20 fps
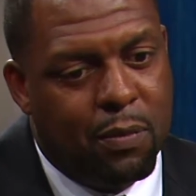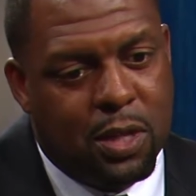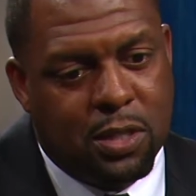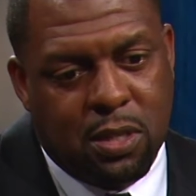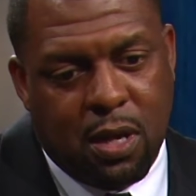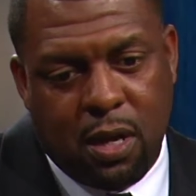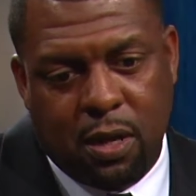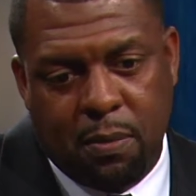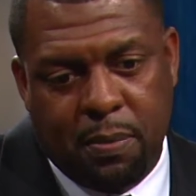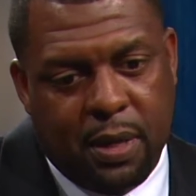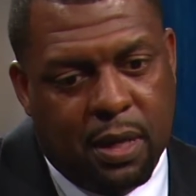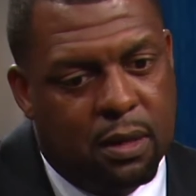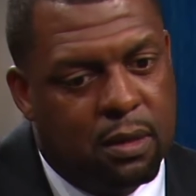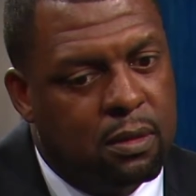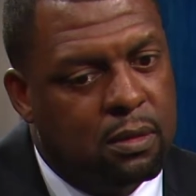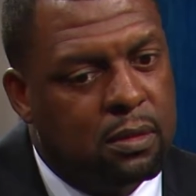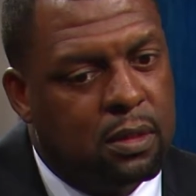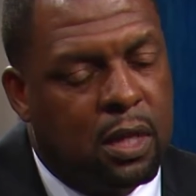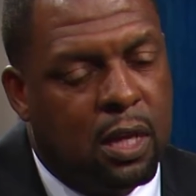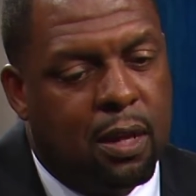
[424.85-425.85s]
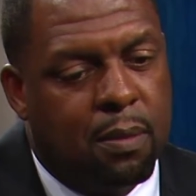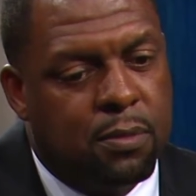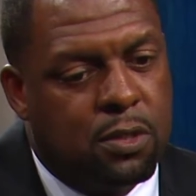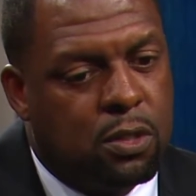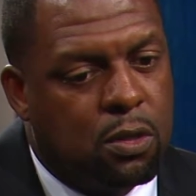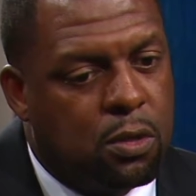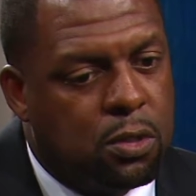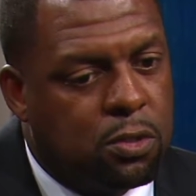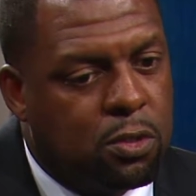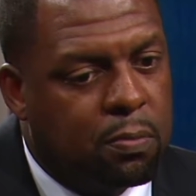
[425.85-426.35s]
We talk about um,
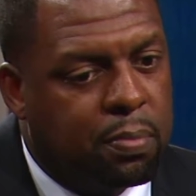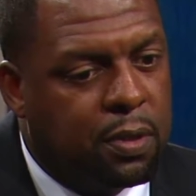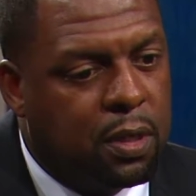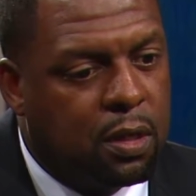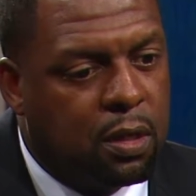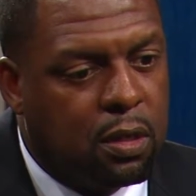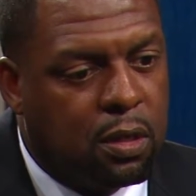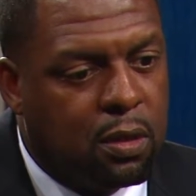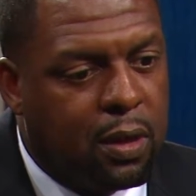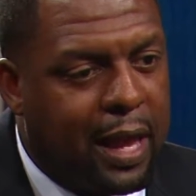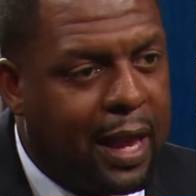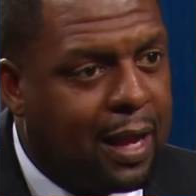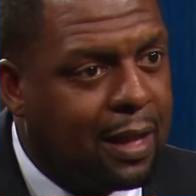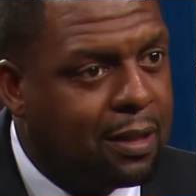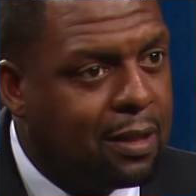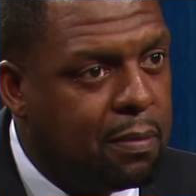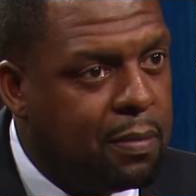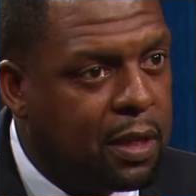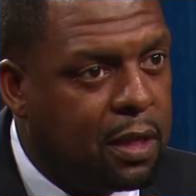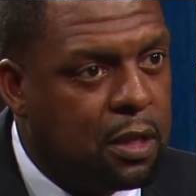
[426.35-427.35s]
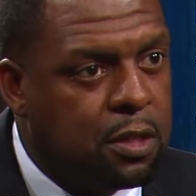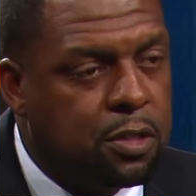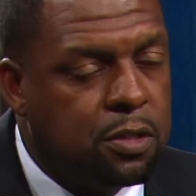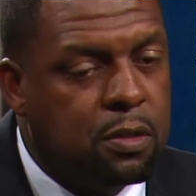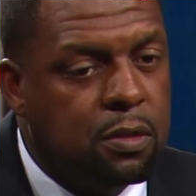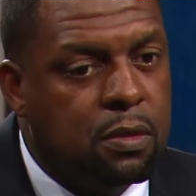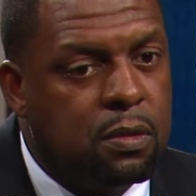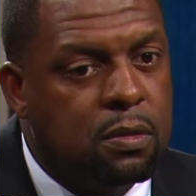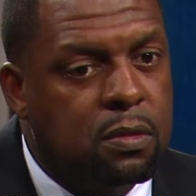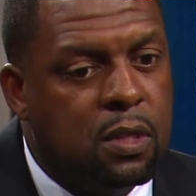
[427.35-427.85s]
social, political, academic
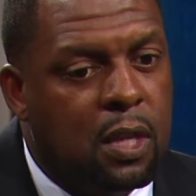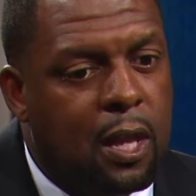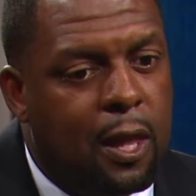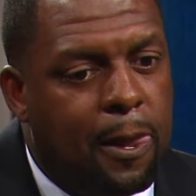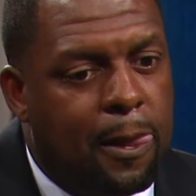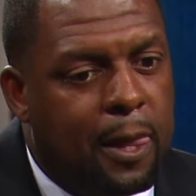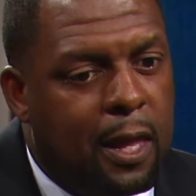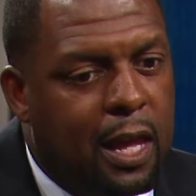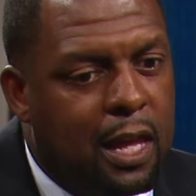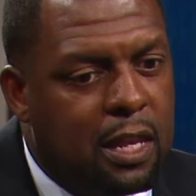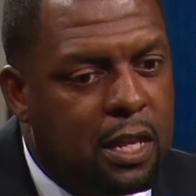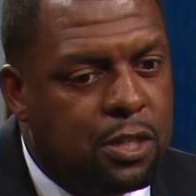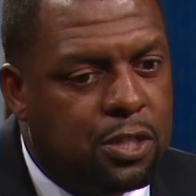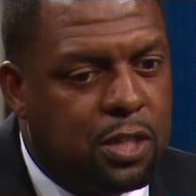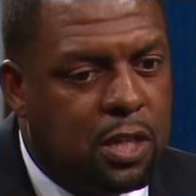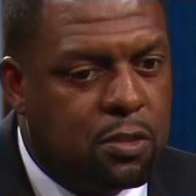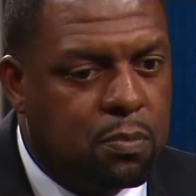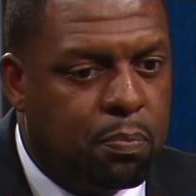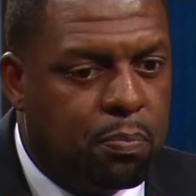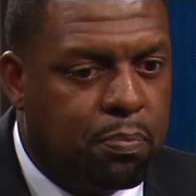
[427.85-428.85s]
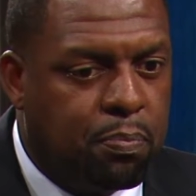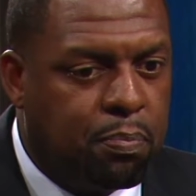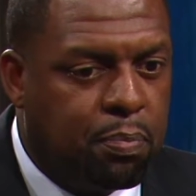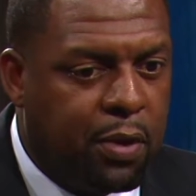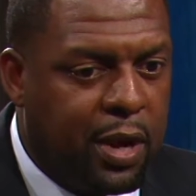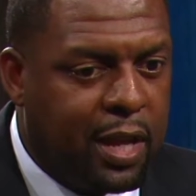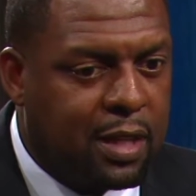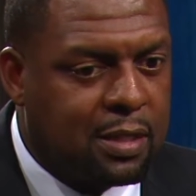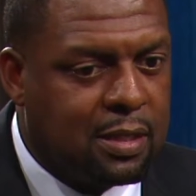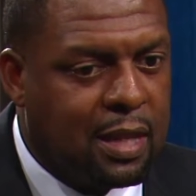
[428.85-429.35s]
issues, and it just
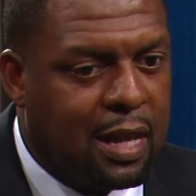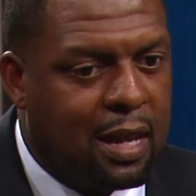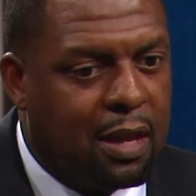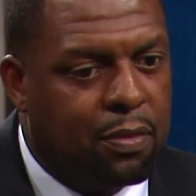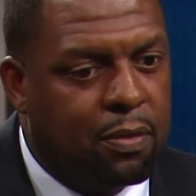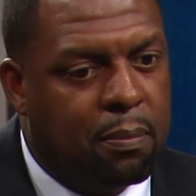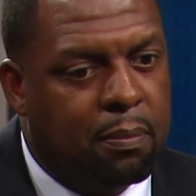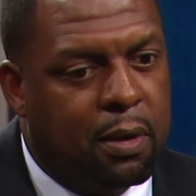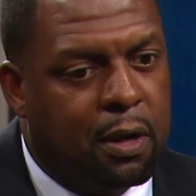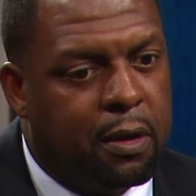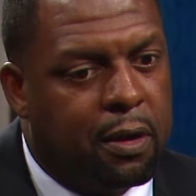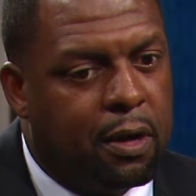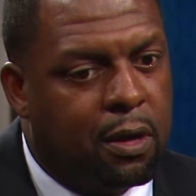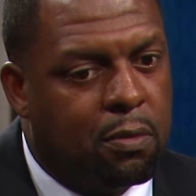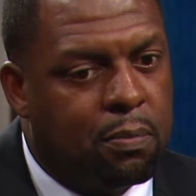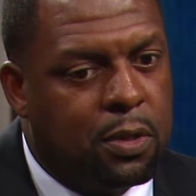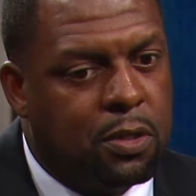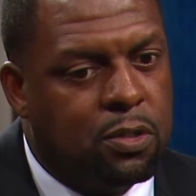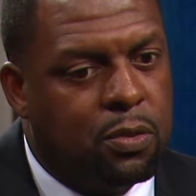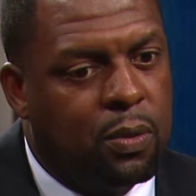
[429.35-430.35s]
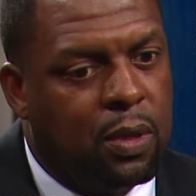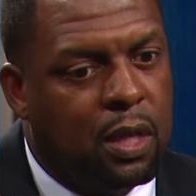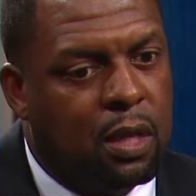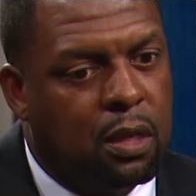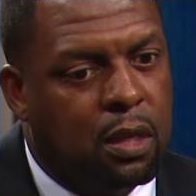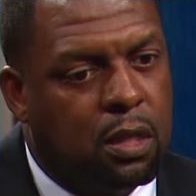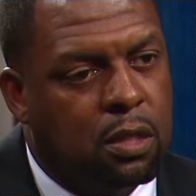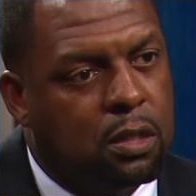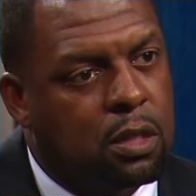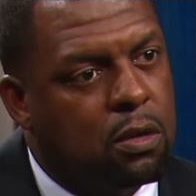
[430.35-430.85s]
breaks down the barrier
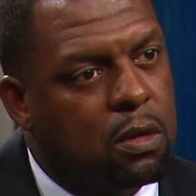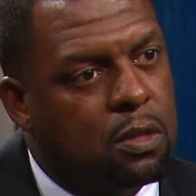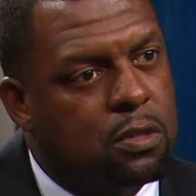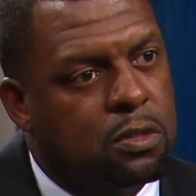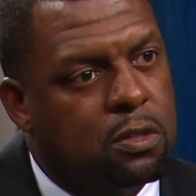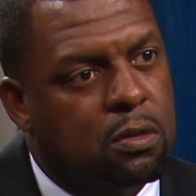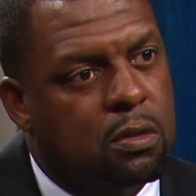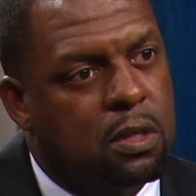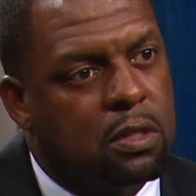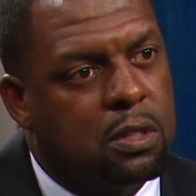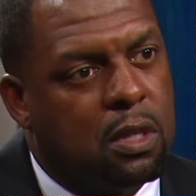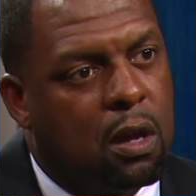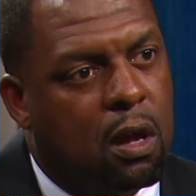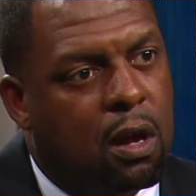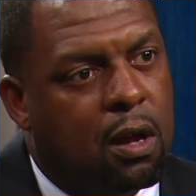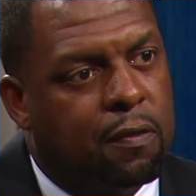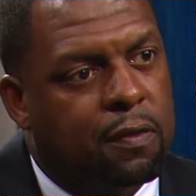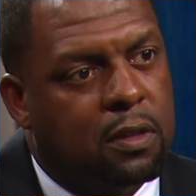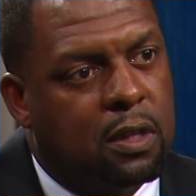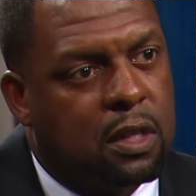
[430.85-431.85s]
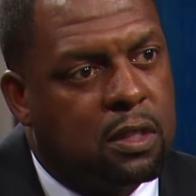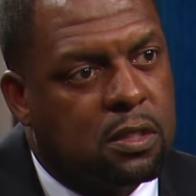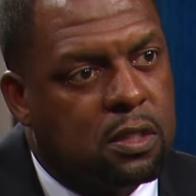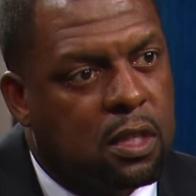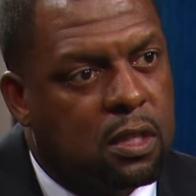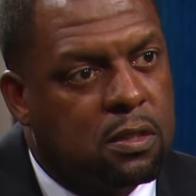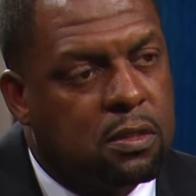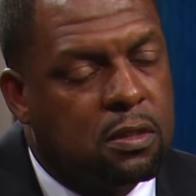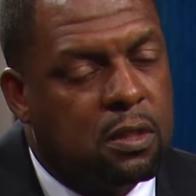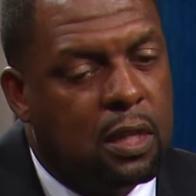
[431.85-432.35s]
between adult and students that often
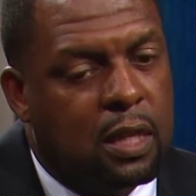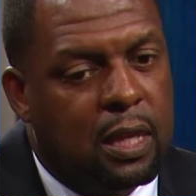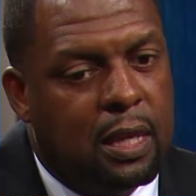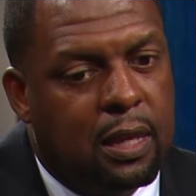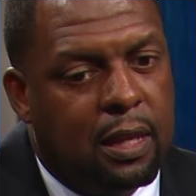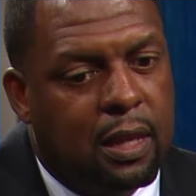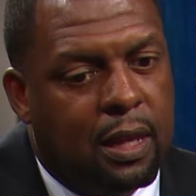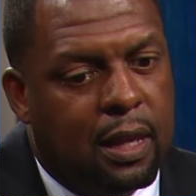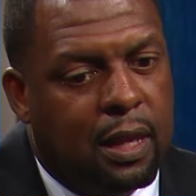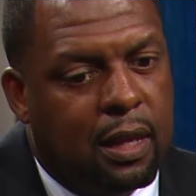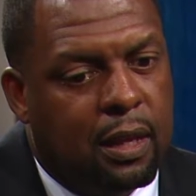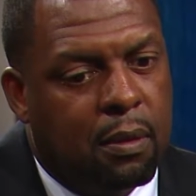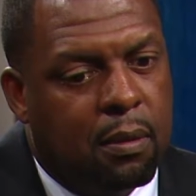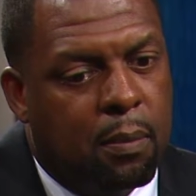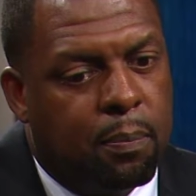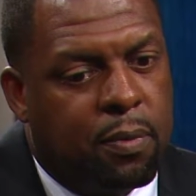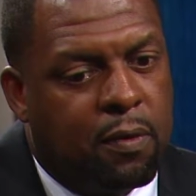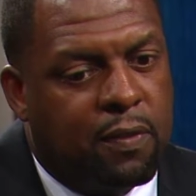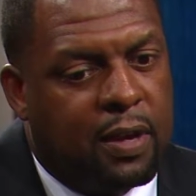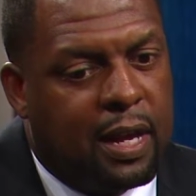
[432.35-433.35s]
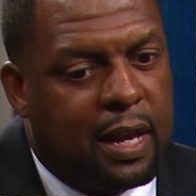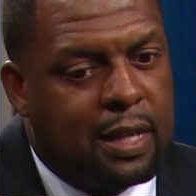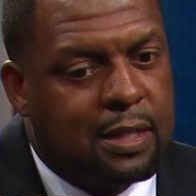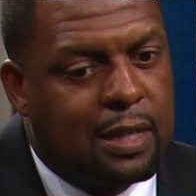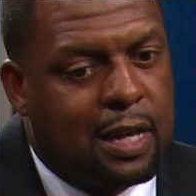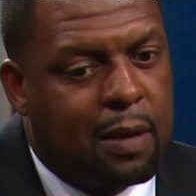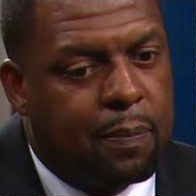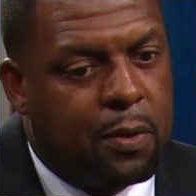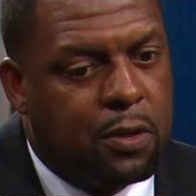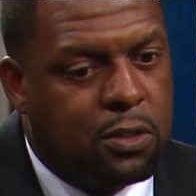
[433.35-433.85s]
exists, and provides
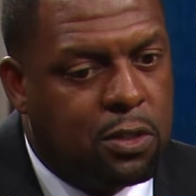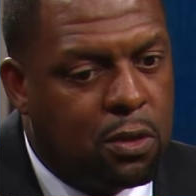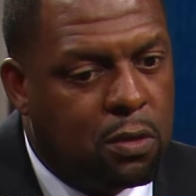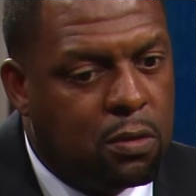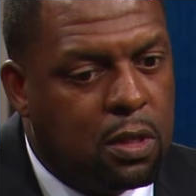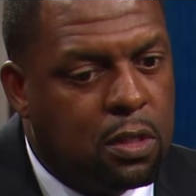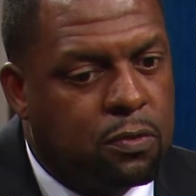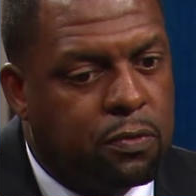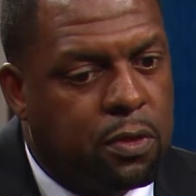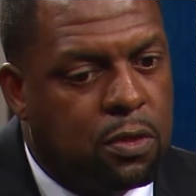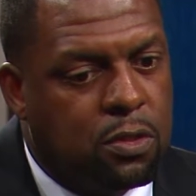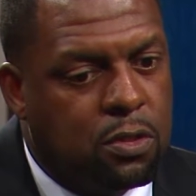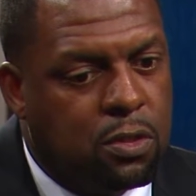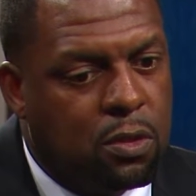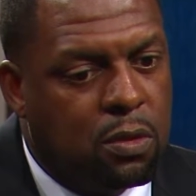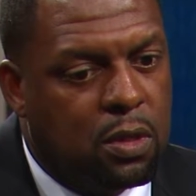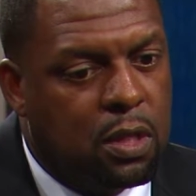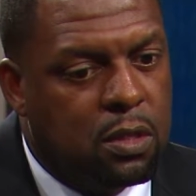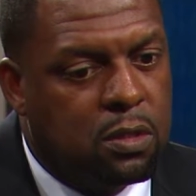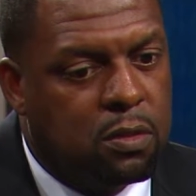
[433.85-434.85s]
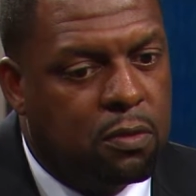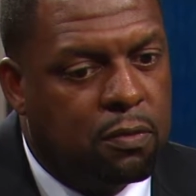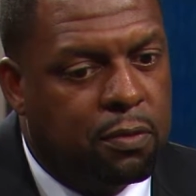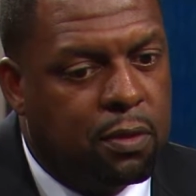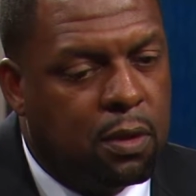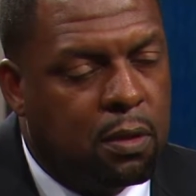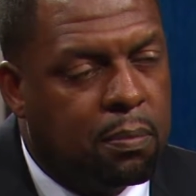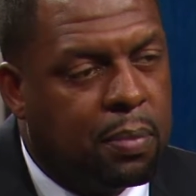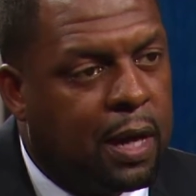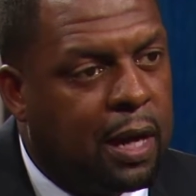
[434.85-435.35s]
opportunities for students to
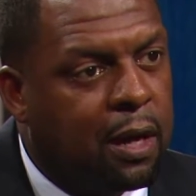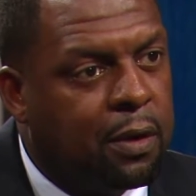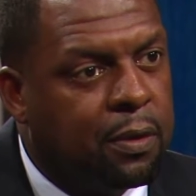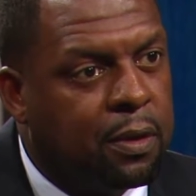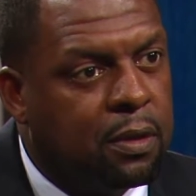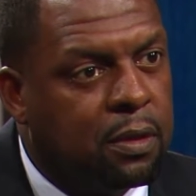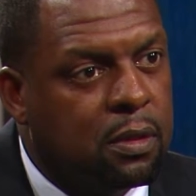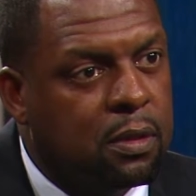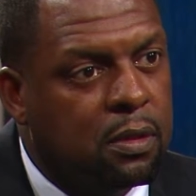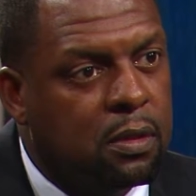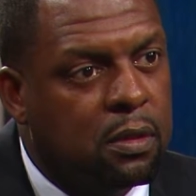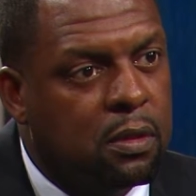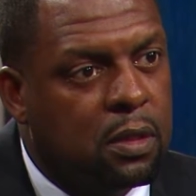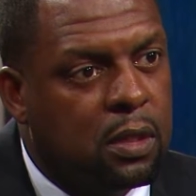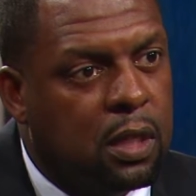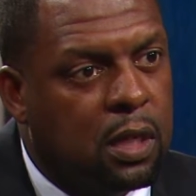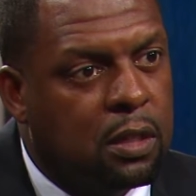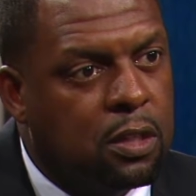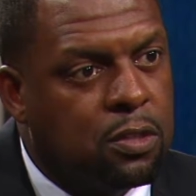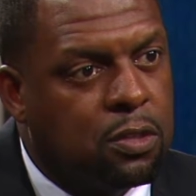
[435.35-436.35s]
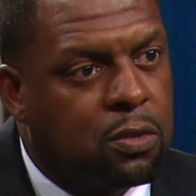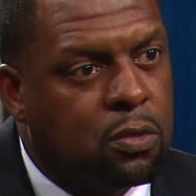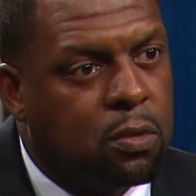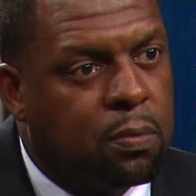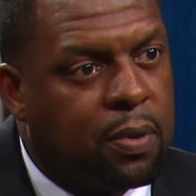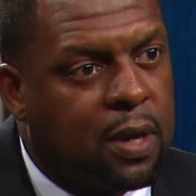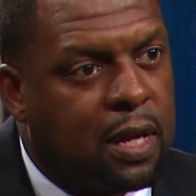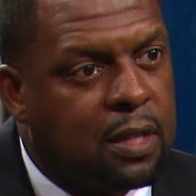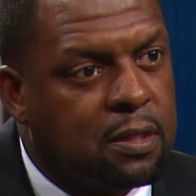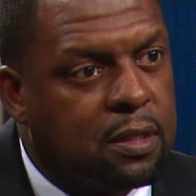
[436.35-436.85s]
feel empowered in the school
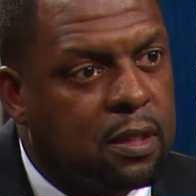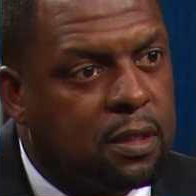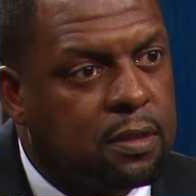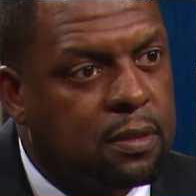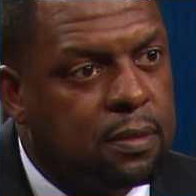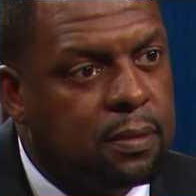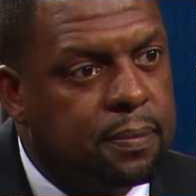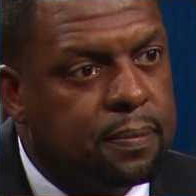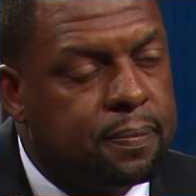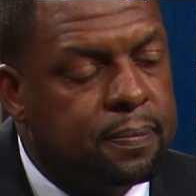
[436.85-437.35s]
process